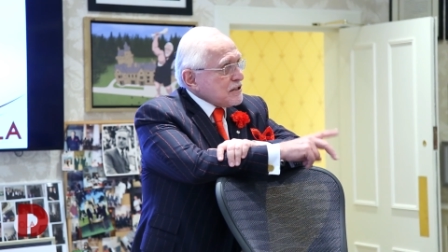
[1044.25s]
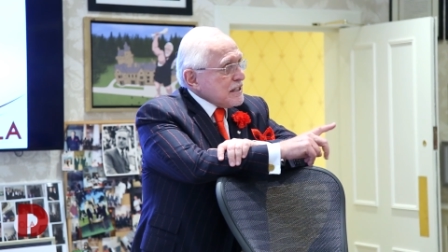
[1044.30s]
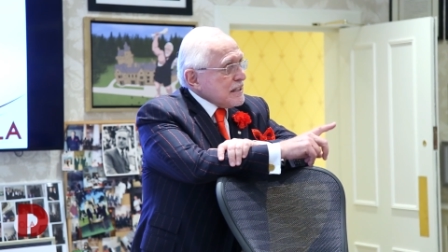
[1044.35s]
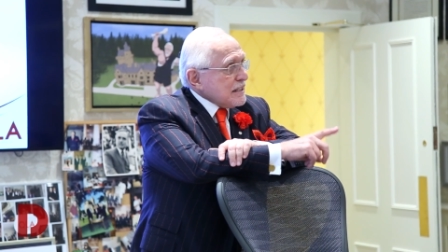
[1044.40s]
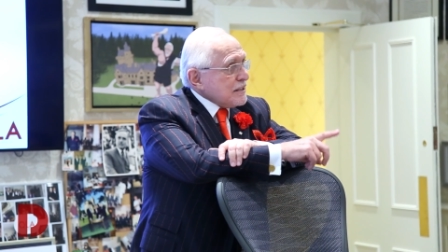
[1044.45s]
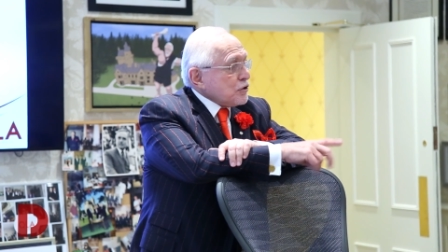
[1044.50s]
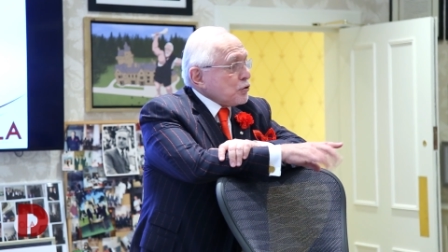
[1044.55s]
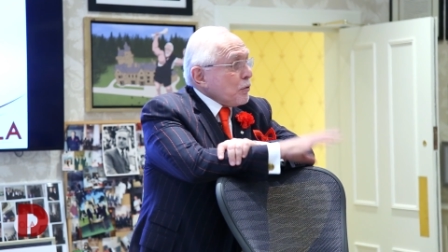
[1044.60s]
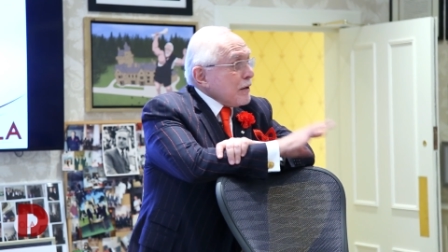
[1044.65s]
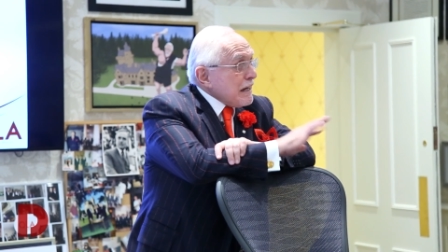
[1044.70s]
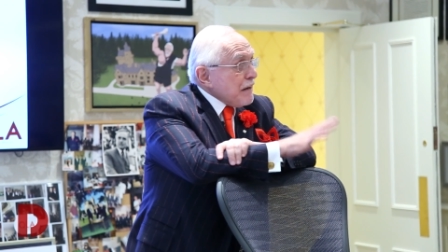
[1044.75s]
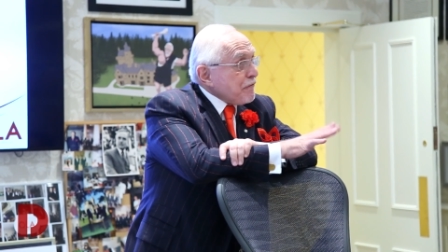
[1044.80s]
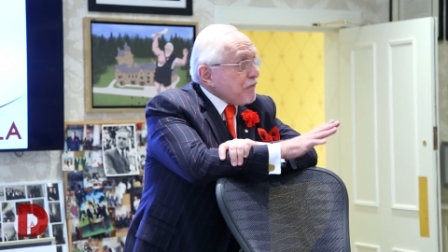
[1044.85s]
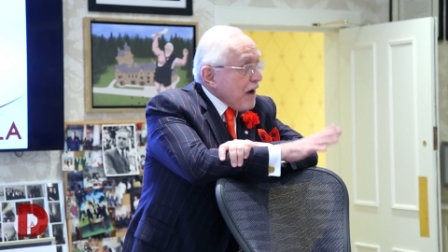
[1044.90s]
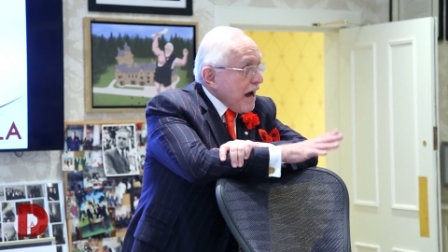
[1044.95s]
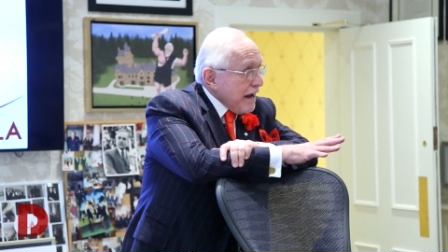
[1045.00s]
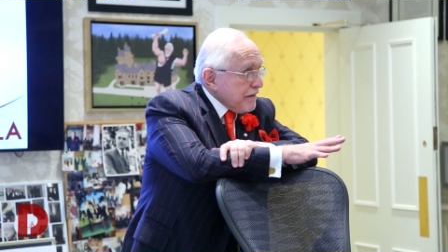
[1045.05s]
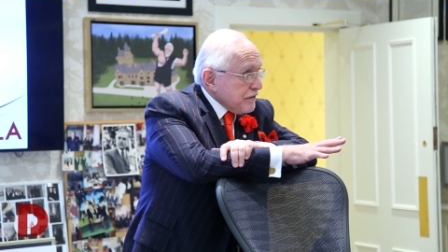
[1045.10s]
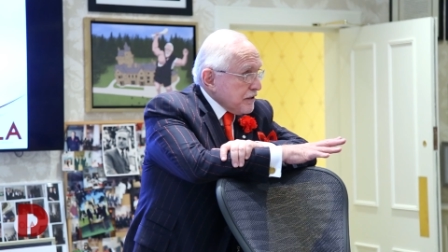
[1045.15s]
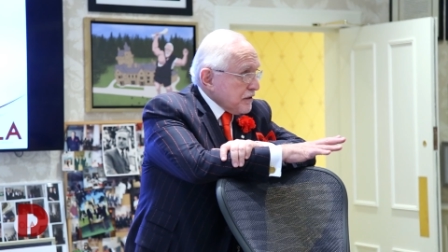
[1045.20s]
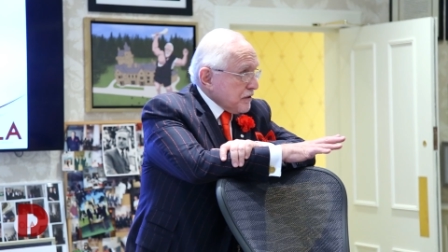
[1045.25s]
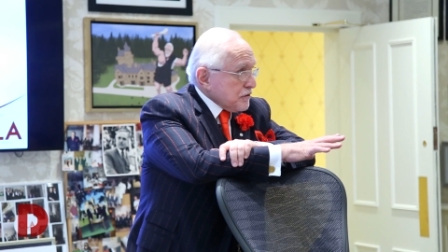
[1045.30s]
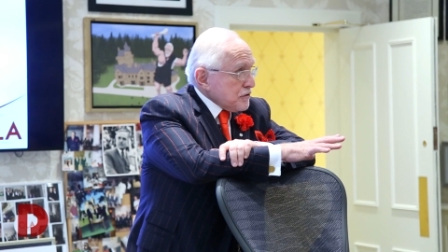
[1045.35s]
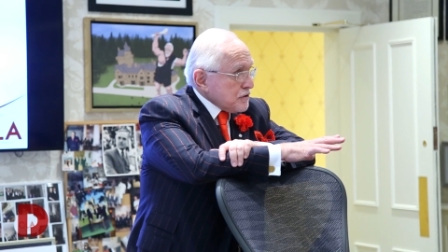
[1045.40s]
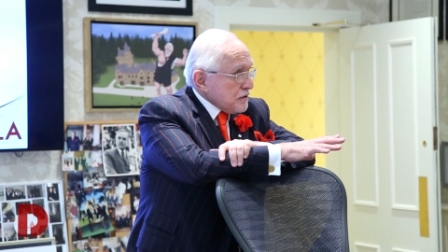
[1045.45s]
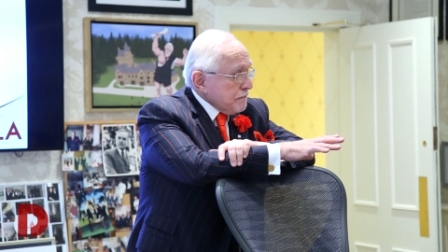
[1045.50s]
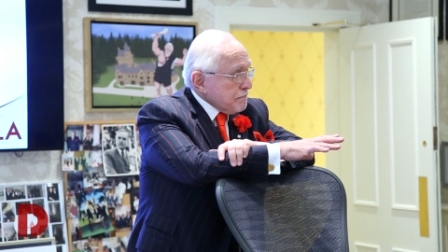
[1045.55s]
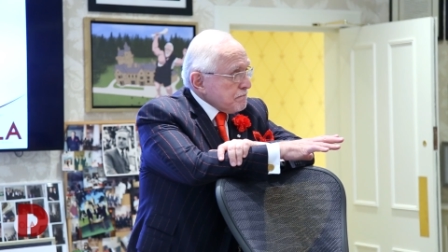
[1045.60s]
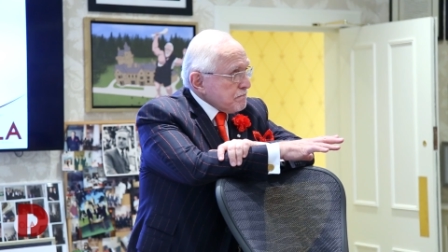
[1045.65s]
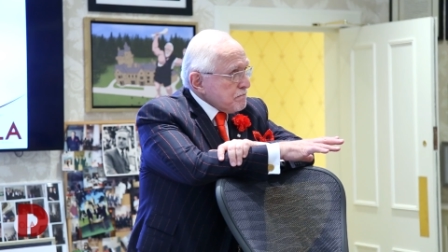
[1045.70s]
seen in twenty-five
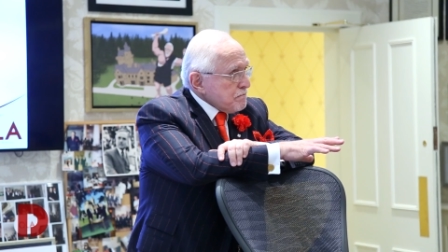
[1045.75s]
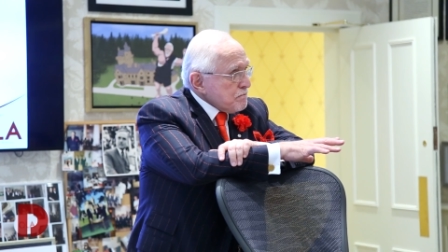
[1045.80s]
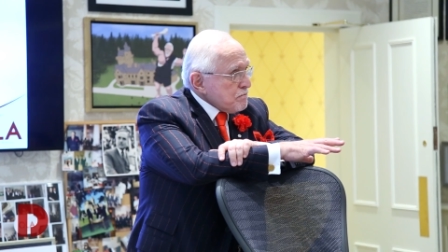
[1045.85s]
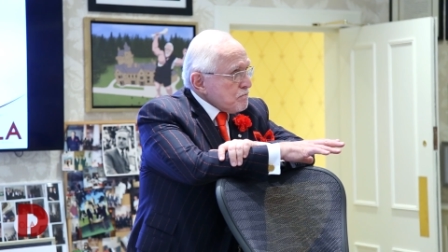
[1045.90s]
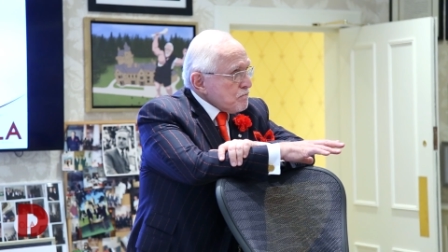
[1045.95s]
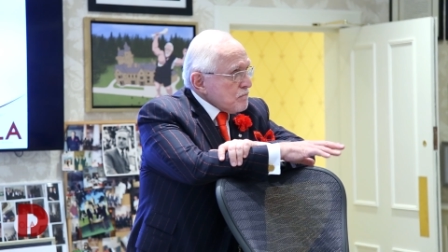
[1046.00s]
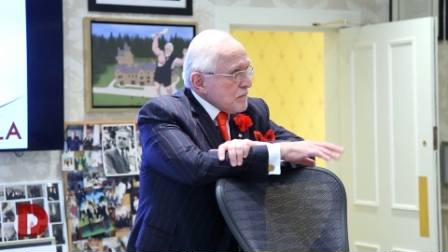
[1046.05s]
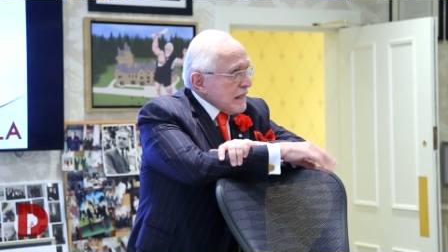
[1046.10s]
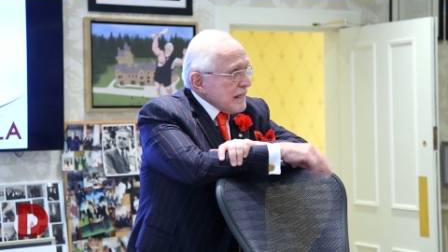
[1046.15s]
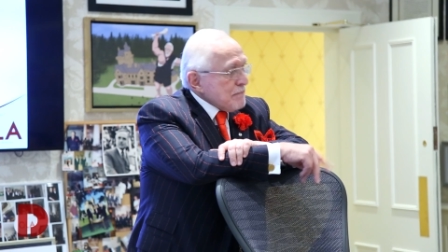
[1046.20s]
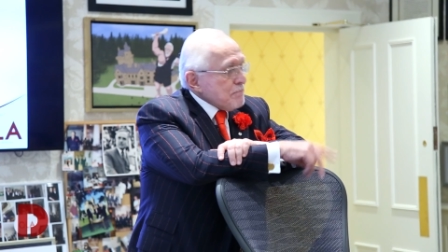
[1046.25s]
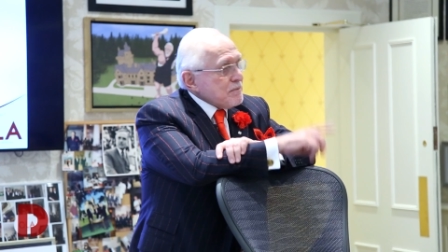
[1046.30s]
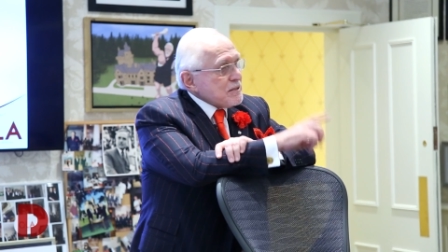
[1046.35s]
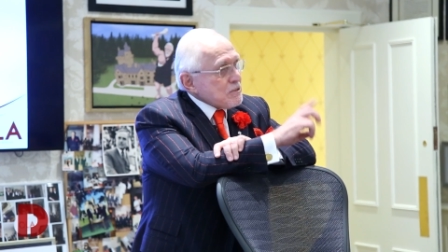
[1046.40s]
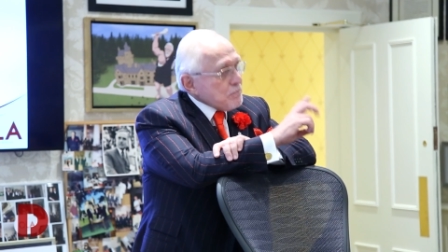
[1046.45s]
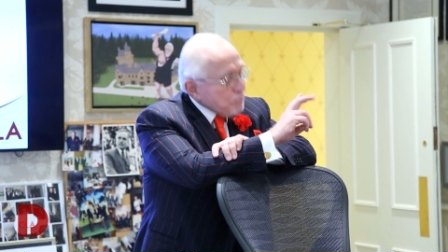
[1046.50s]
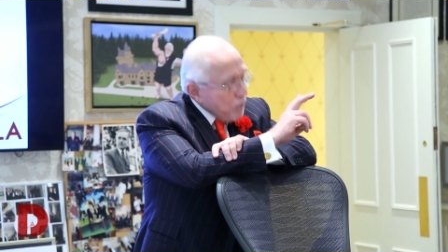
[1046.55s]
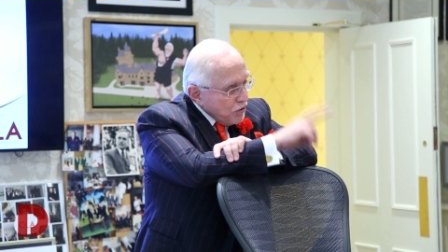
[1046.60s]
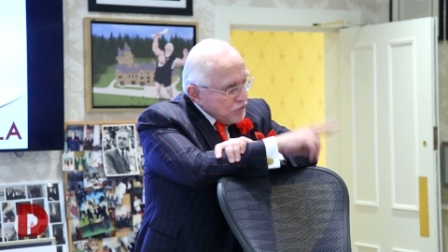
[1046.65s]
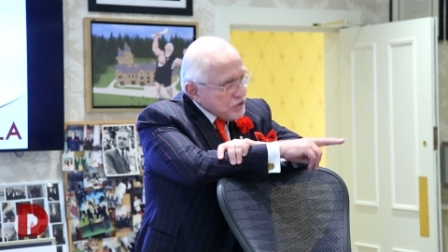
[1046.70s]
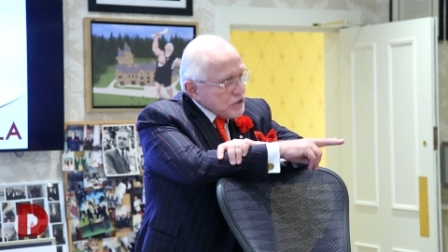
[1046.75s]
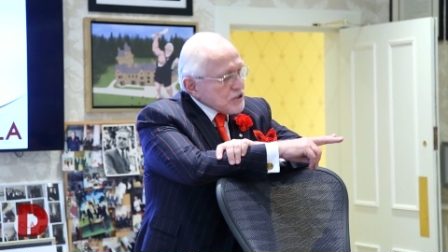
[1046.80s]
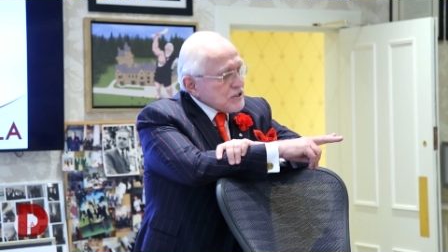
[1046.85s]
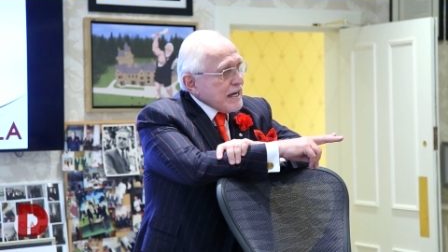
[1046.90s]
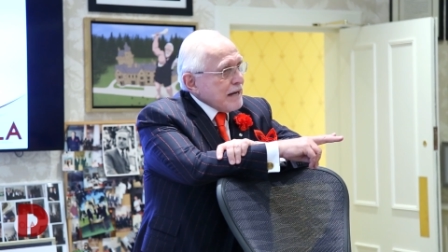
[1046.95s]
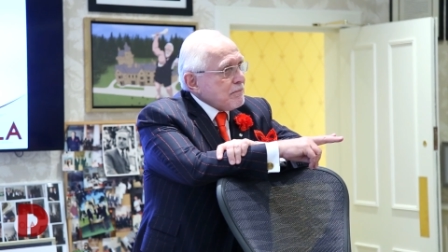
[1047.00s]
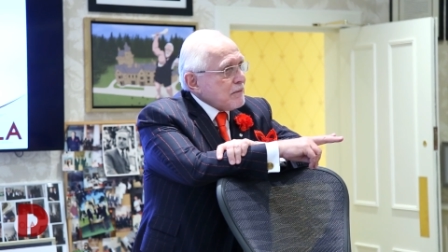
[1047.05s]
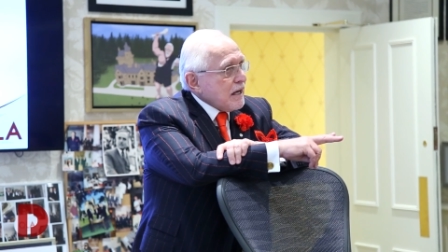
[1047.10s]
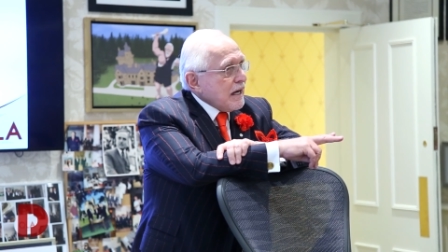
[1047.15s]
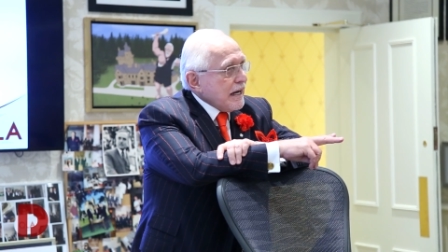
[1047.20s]
years. It's both the
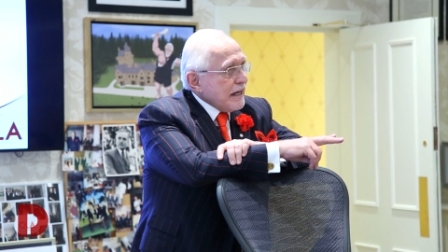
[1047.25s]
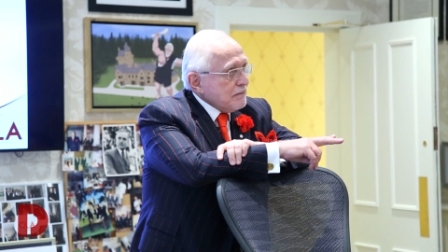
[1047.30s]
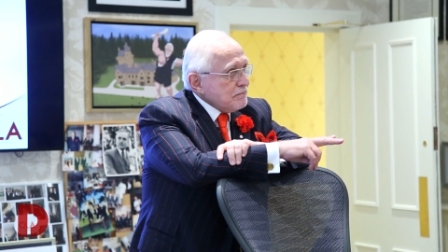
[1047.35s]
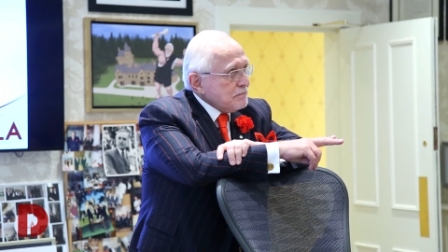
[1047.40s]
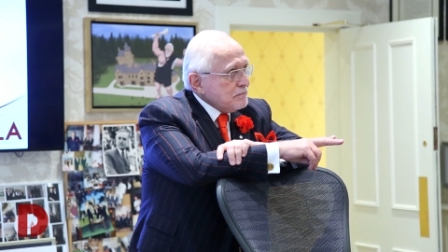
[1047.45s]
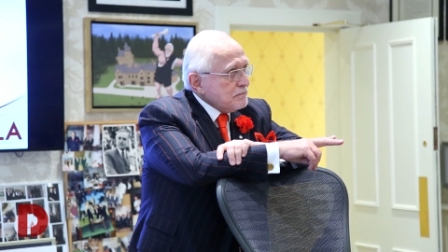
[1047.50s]
same guy.